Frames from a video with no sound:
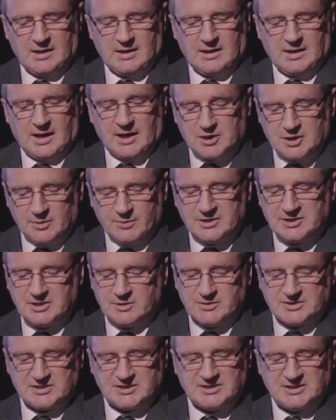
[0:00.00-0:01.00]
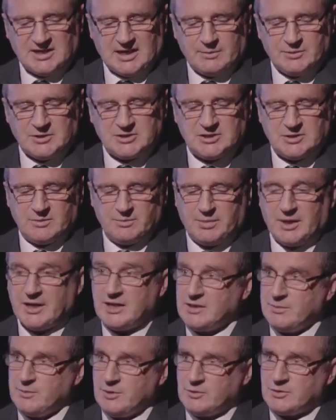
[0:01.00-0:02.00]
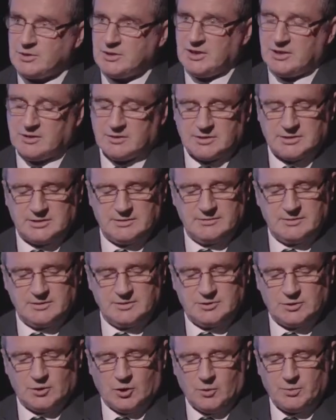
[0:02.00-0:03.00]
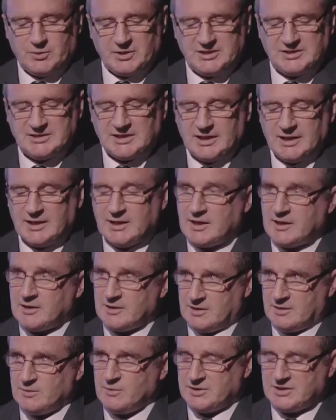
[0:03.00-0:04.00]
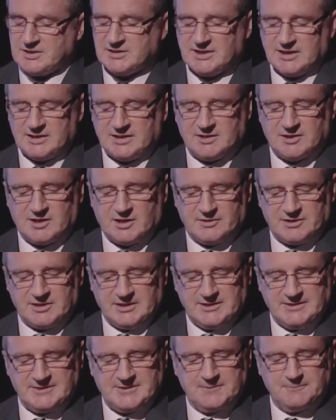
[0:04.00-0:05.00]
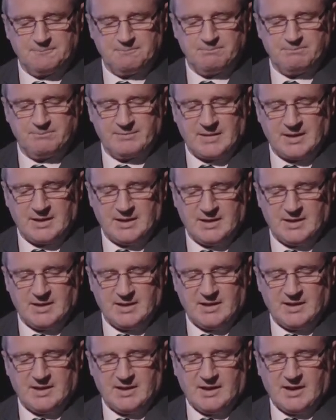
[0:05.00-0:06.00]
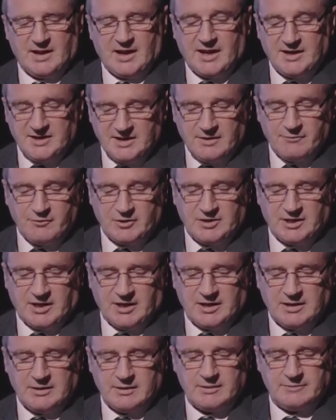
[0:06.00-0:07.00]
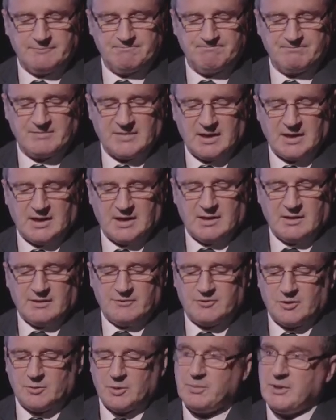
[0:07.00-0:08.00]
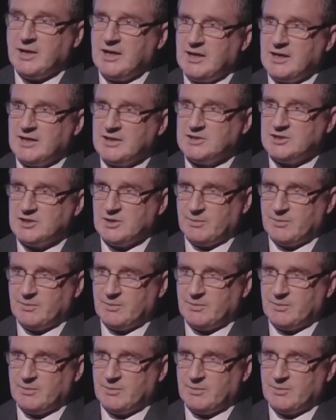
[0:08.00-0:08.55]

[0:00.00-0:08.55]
A committee was established by the mutineers to open a dialogue with the said authorities, and everything from appealing to the